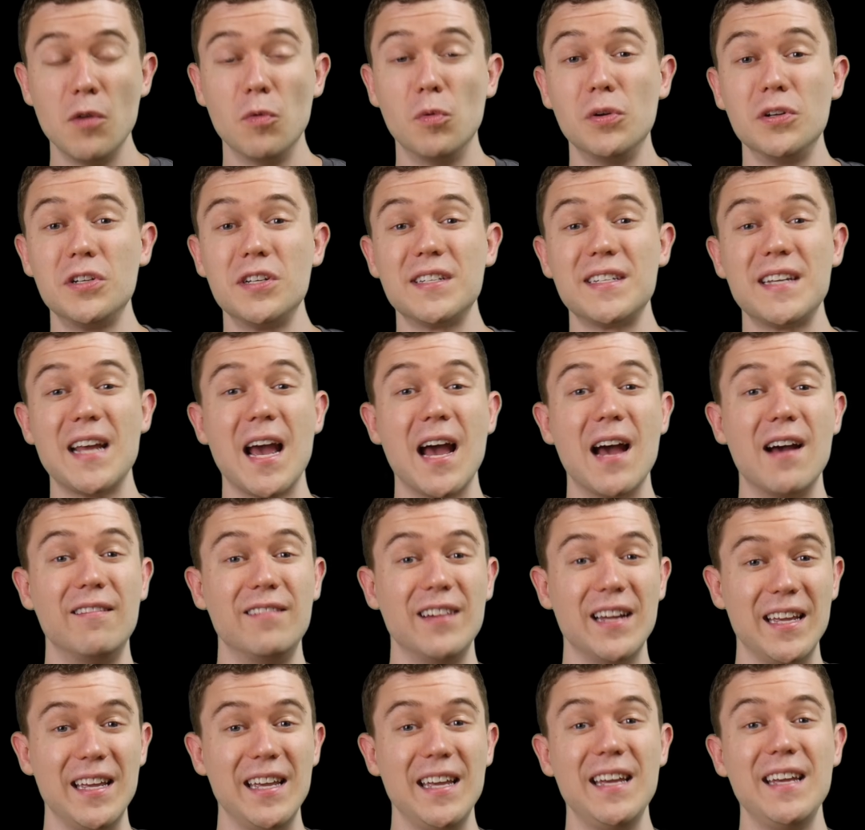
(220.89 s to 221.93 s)
We'll just
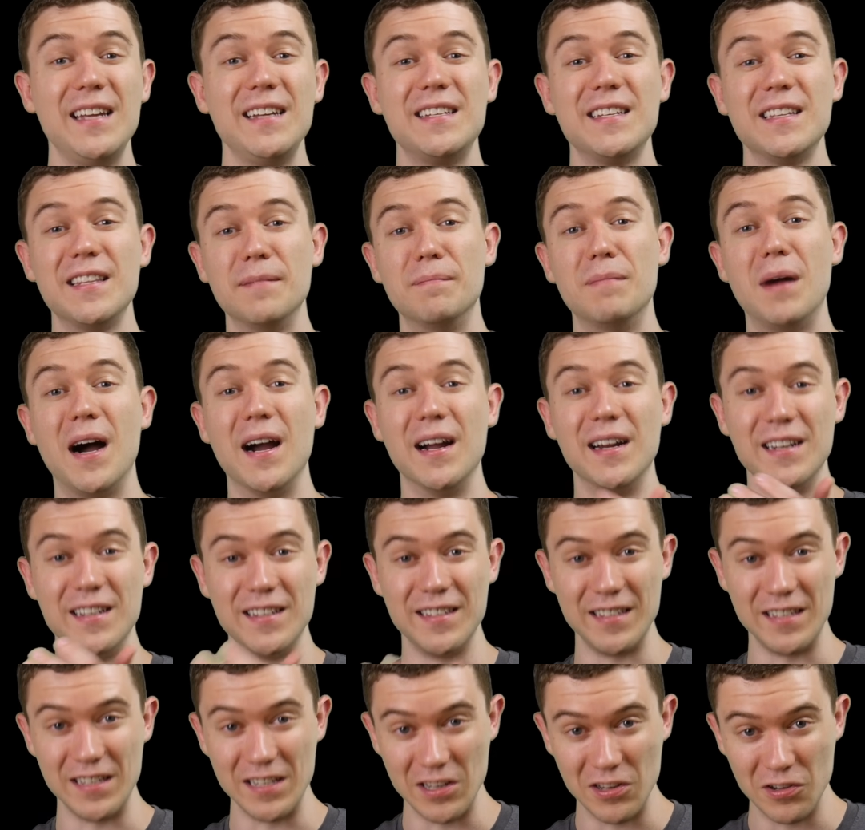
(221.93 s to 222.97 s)
have e to the
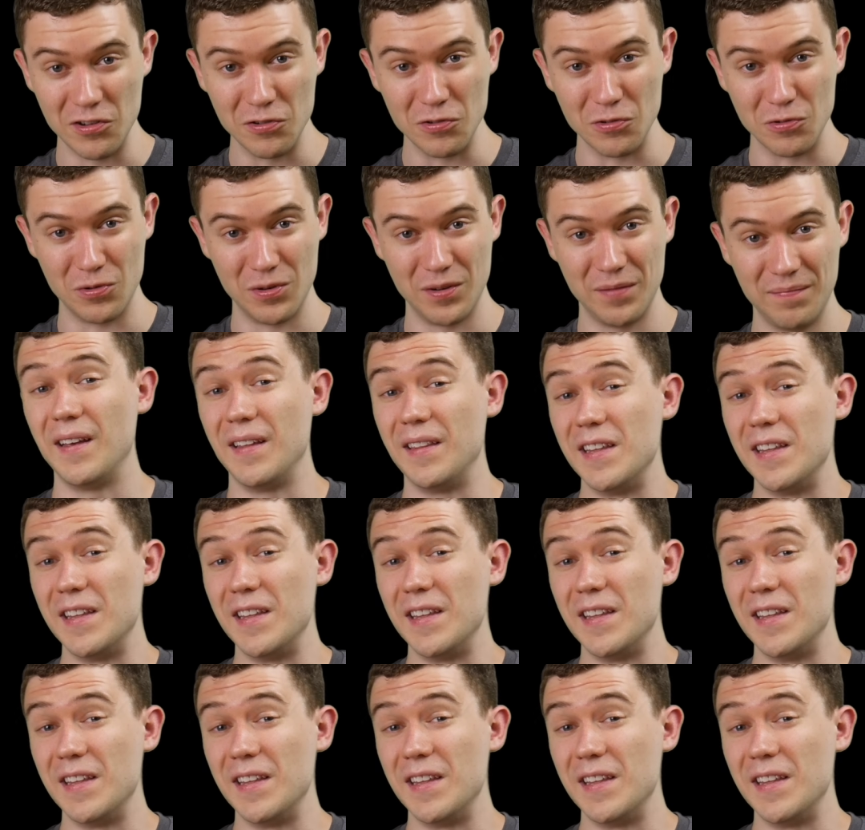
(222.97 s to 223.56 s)
minus u.